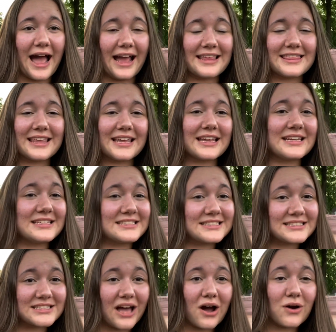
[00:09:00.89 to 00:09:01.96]
I think it is
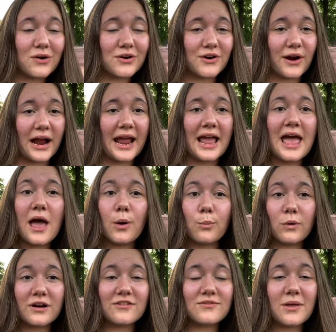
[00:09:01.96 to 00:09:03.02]
so great.
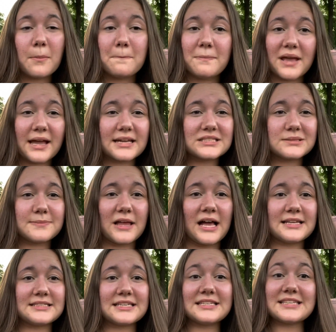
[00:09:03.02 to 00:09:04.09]
One of the biggest
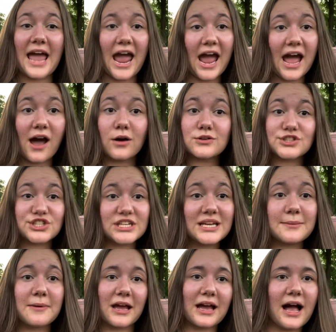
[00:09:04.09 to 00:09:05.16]
plus is how
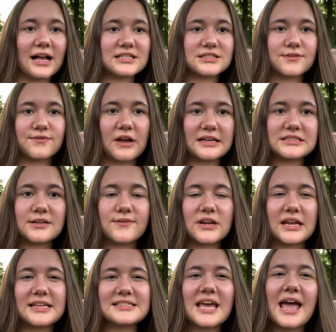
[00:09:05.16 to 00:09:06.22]
cheap and cost effective it
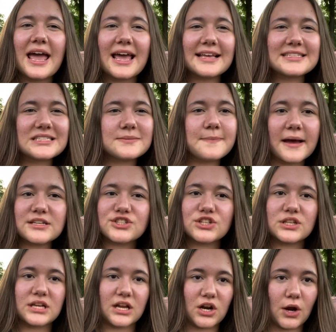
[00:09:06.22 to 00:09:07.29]
is,
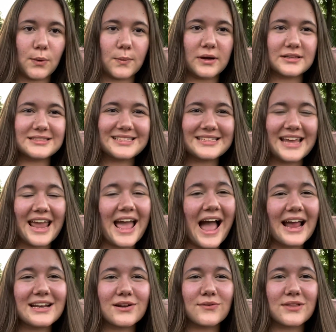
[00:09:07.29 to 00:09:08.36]
especially in our world today.
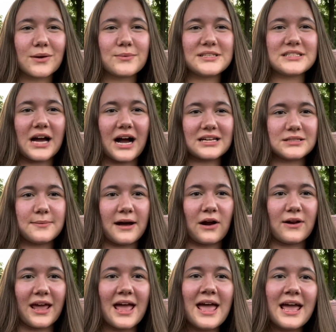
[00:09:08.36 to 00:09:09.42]
I know that we talked about
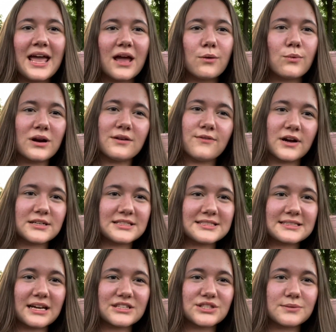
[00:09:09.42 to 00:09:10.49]
it in one of our
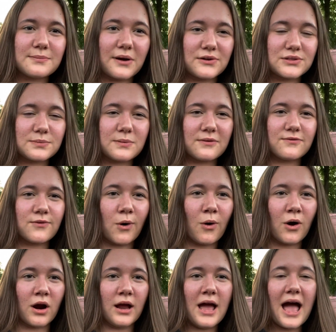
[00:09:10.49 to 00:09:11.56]
discussion posts
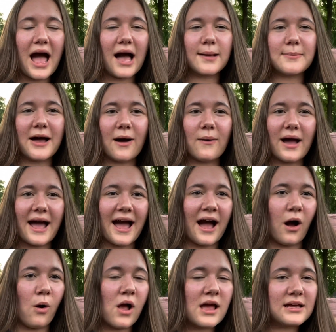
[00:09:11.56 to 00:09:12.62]
before about
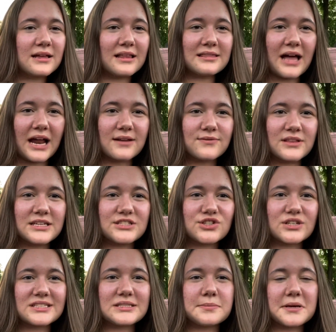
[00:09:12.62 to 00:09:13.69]
how a lot of leisure
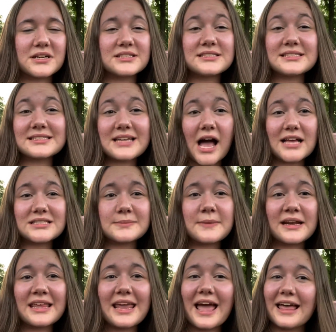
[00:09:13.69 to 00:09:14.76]
experiences cost
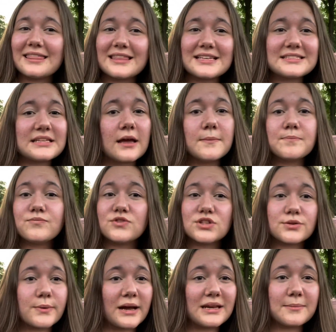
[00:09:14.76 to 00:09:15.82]
money, and this
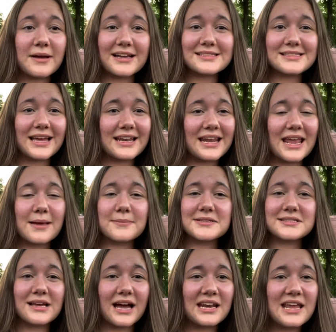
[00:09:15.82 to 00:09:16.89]
$20 on
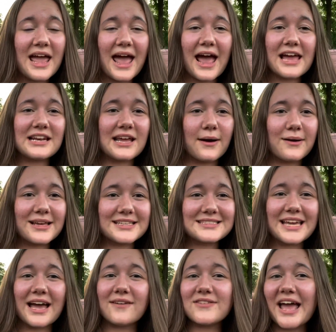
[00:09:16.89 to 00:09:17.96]
Amazon, and now I get to
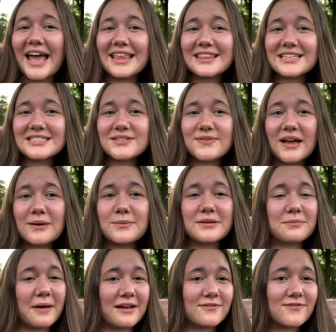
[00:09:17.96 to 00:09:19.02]
have endless fun with
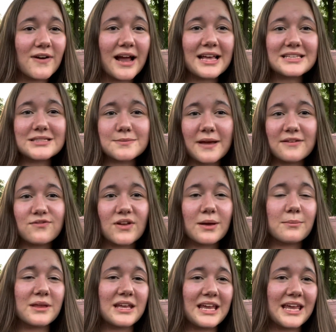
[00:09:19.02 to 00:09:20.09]
my friends, my
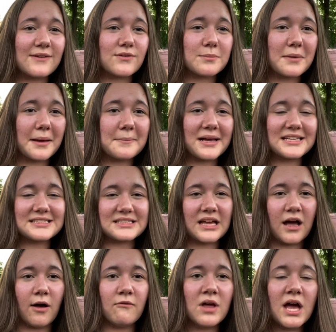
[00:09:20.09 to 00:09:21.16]
family, even by
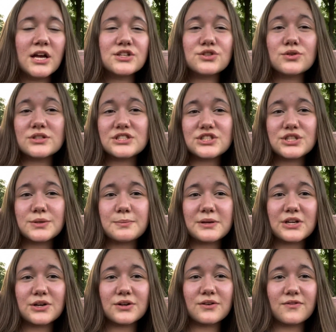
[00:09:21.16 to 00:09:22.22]
myself. So it's super
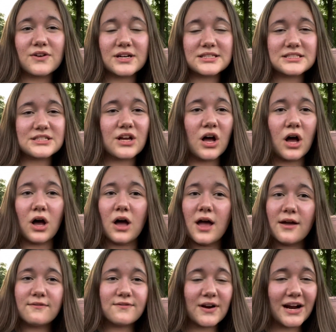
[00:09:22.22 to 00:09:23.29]
universal,
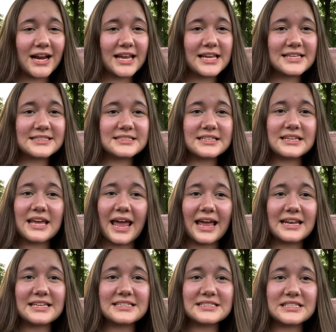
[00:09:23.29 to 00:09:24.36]
very easy in
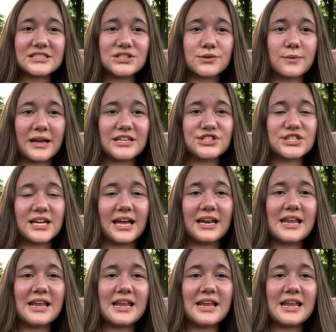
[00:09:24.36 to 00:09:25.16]
any situation.